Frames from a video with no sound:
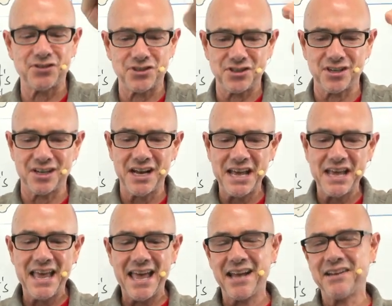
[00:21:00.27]
sure.
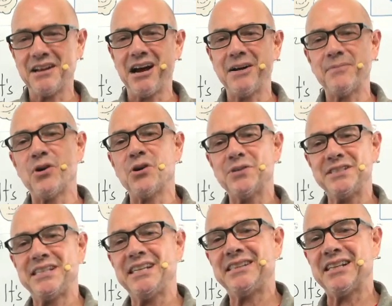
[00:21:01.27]
And um, always
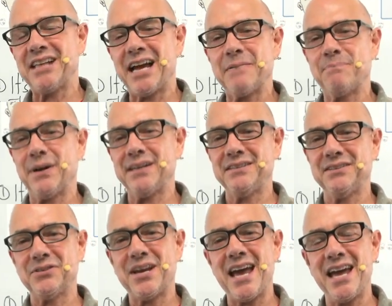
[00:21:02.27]
hit the like button,
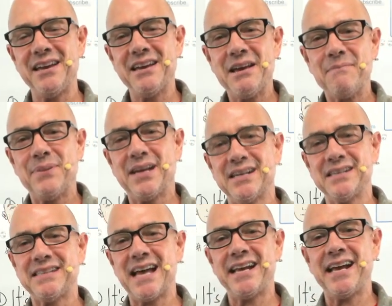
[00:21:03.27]
okay? Because
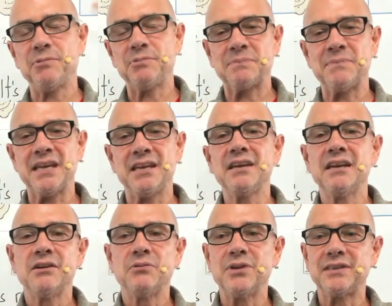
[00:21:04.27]
that helps me
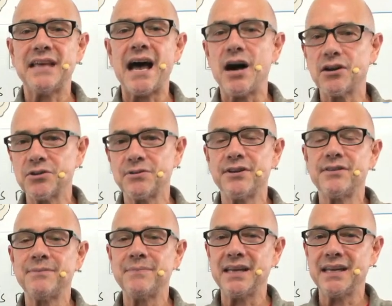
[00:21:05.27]
with the
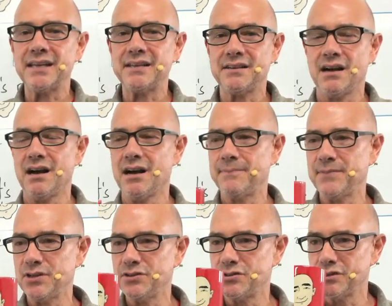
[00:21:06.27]
algorithm in um,
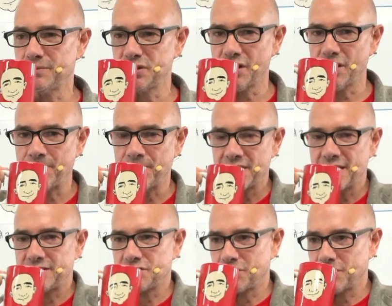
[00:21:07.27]
YouTube. So
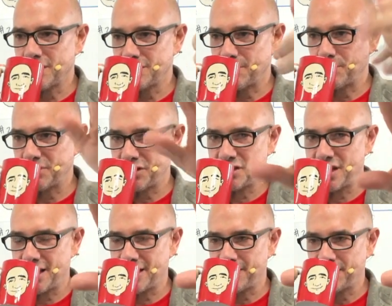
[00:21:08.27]
it's always
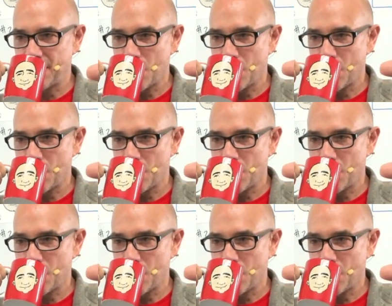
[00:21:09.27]
appreciative.